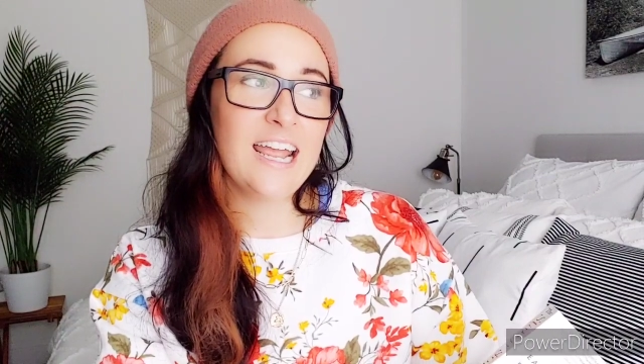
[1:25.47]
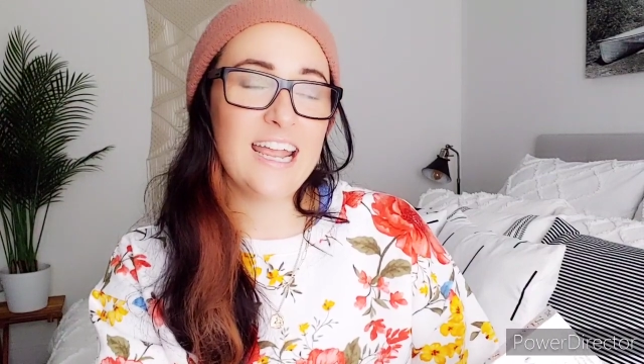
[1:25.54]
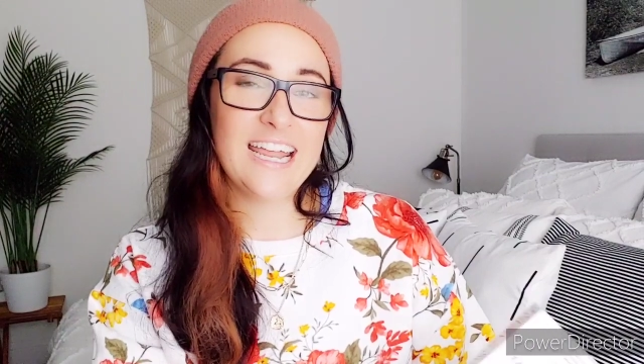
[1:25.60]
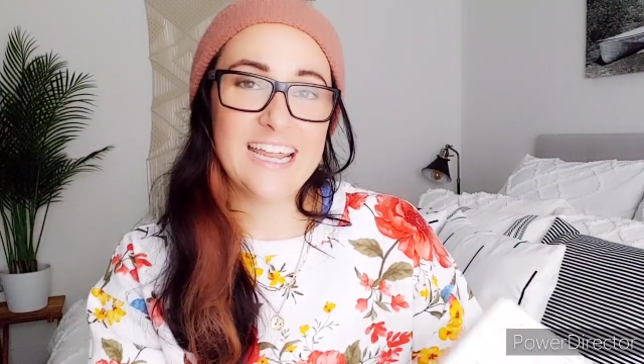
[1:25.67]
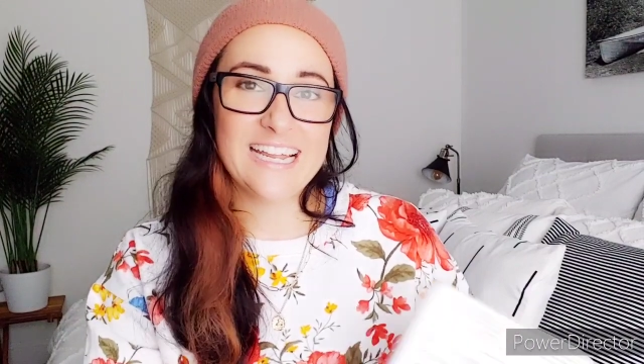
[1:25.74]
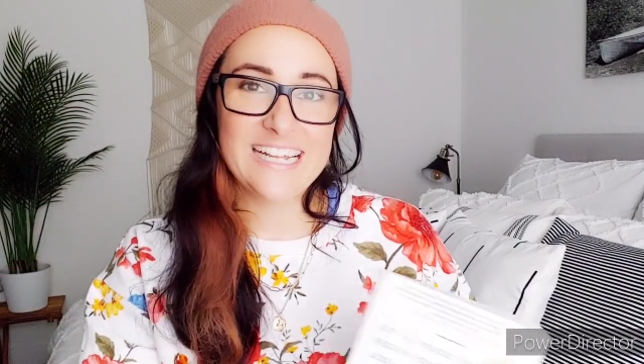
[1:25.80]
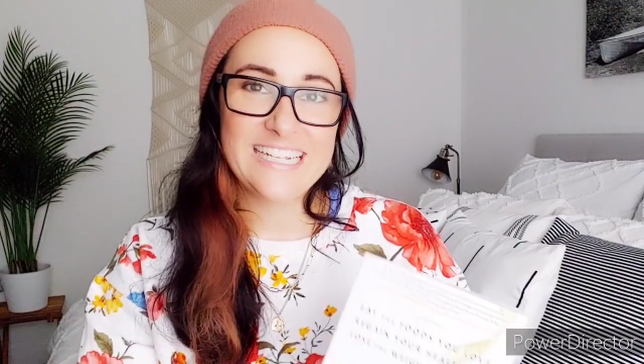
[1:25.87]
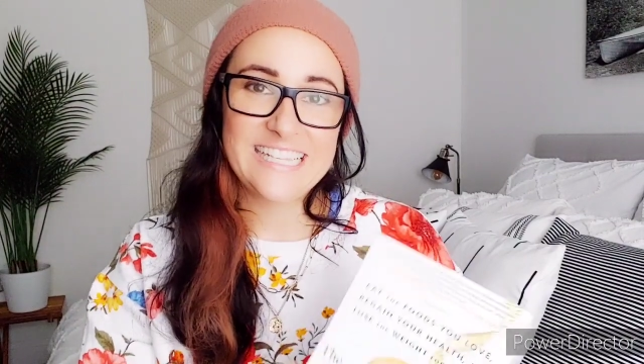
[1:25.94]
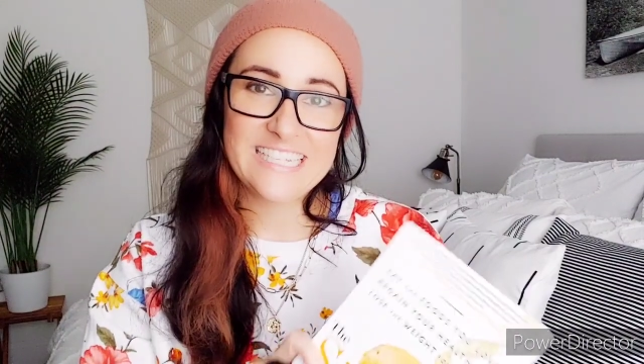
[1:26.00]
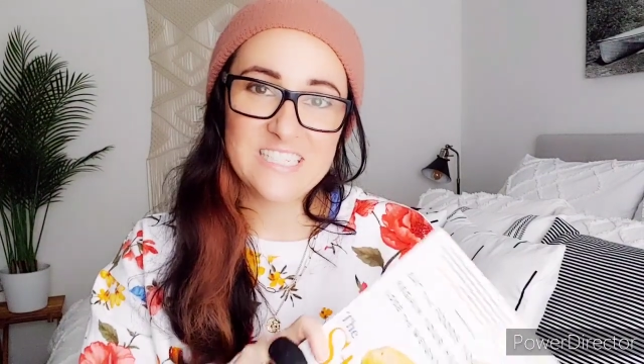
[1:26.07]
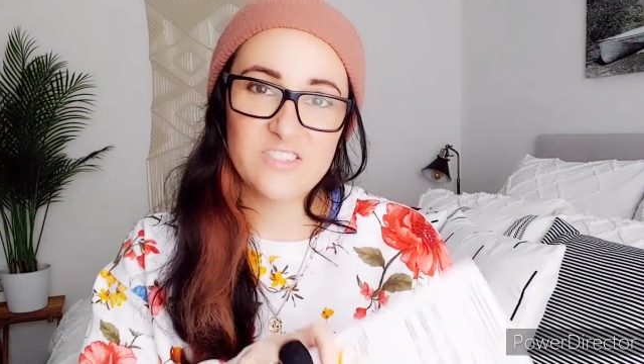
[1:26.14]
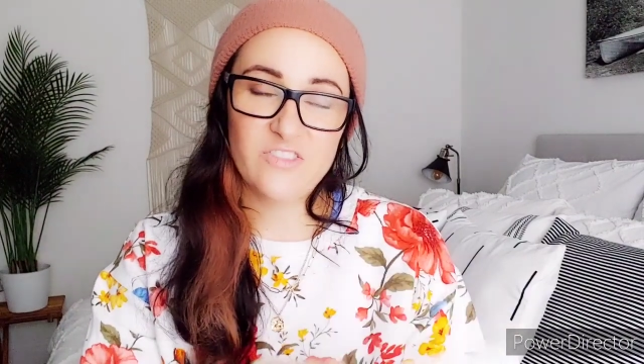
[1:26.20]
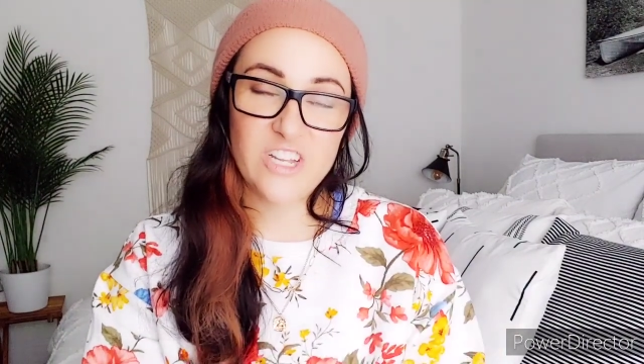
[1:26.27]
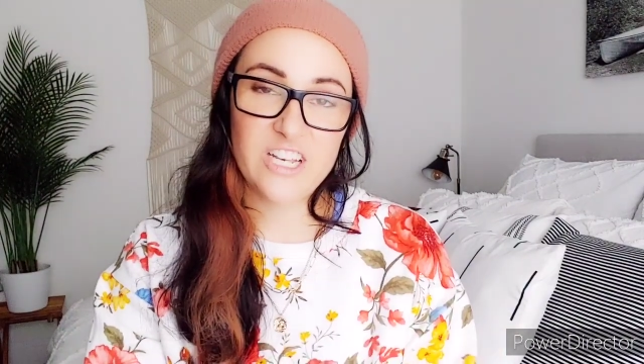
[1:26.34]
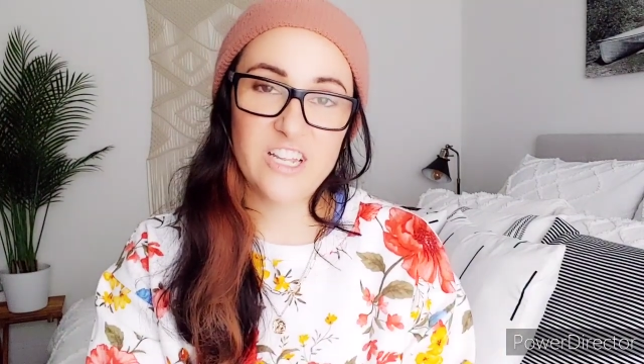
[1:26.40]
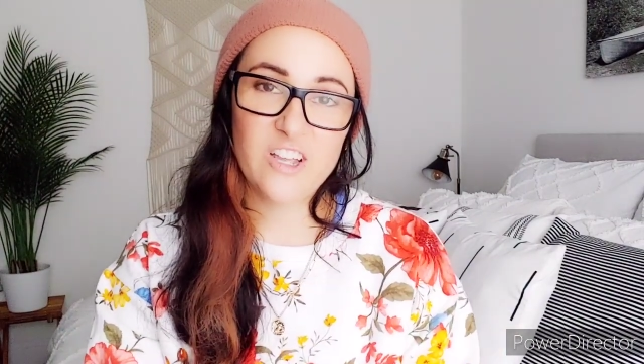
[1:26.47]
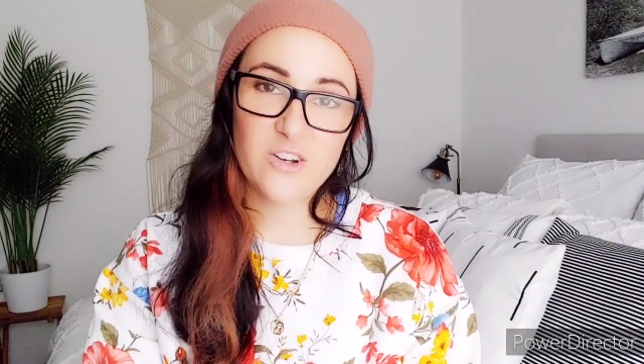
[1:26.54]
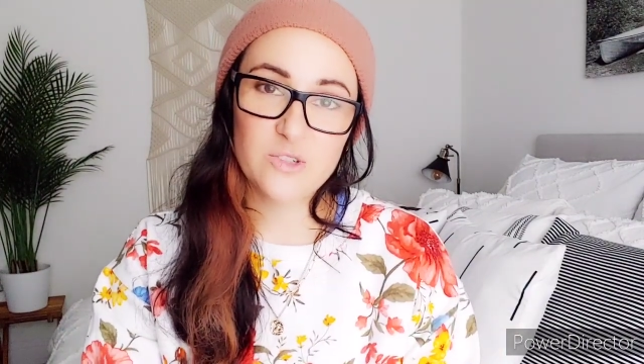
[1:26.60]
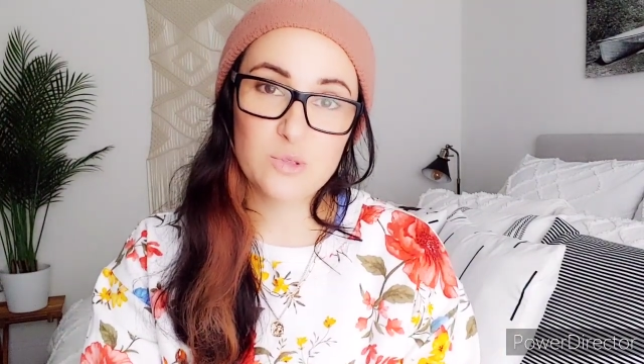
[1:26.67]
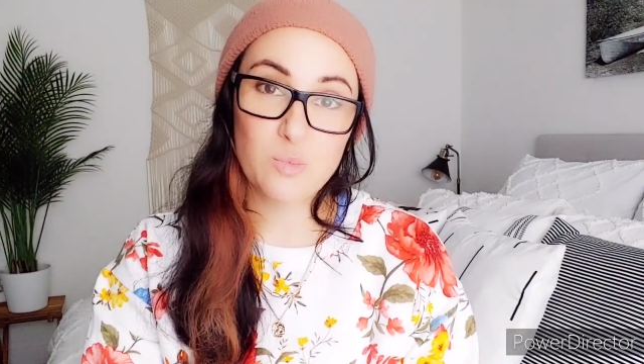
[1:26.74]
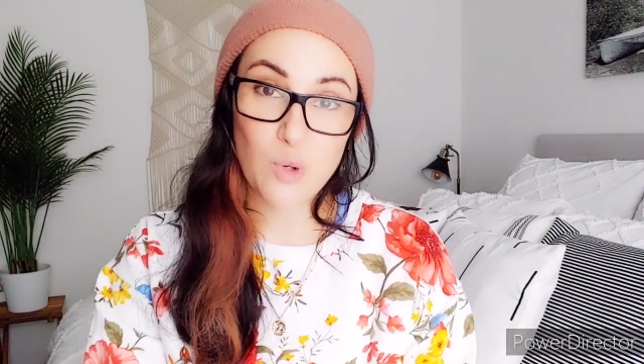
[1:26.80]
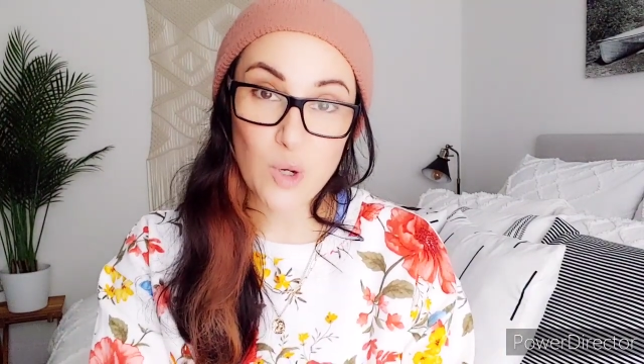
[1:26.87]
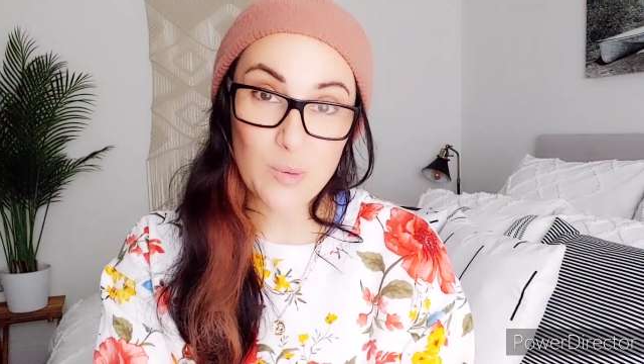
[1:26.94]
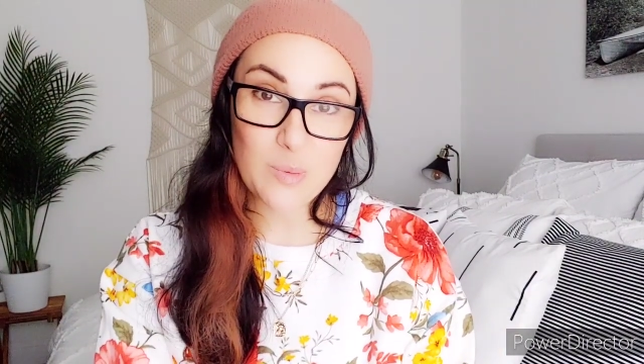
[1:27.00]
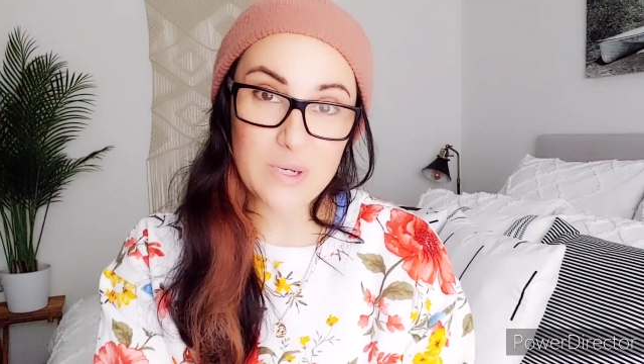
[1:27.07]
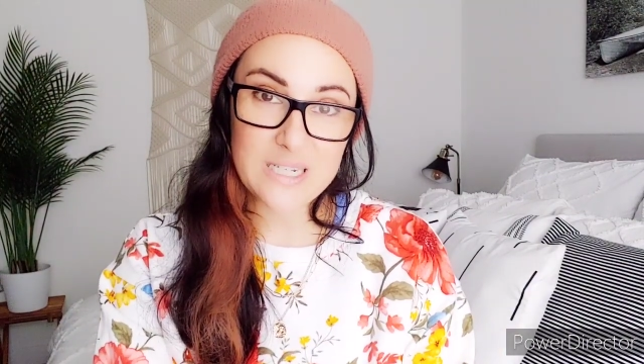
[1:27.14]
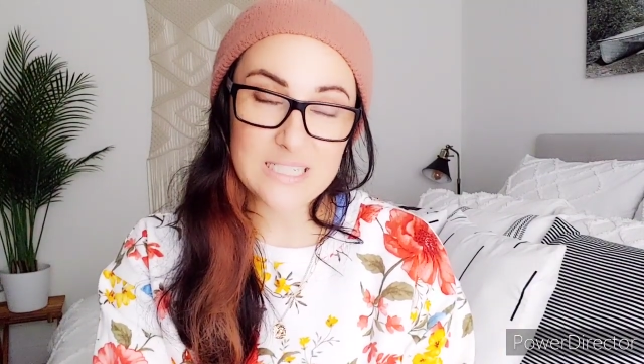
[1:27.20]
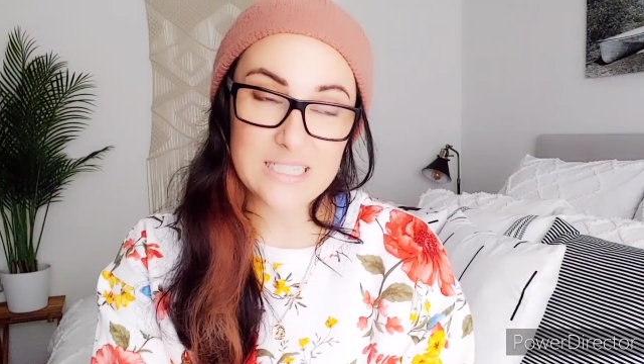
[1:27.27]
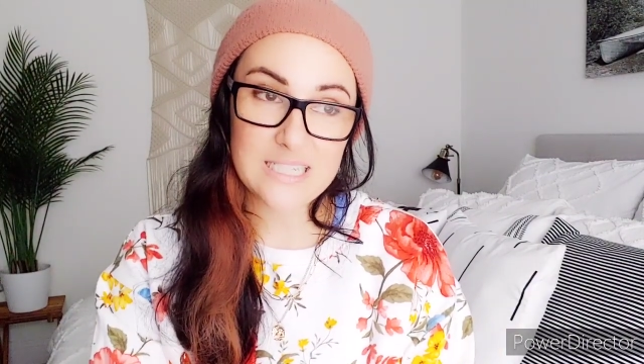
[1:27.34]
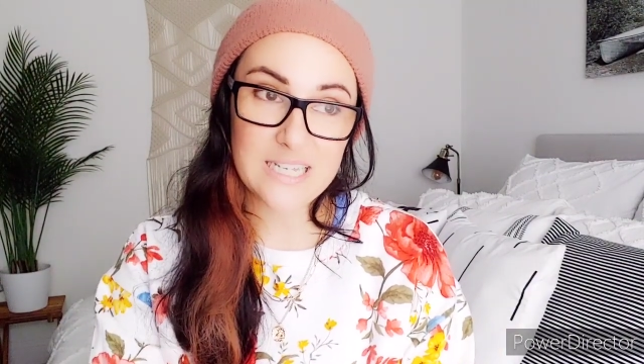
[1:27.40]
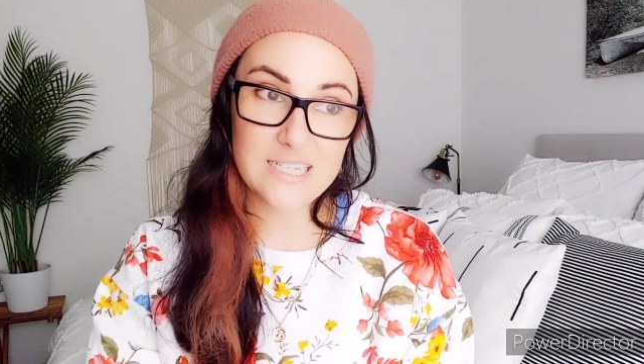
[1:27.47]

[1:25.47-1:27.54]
And this video's purpose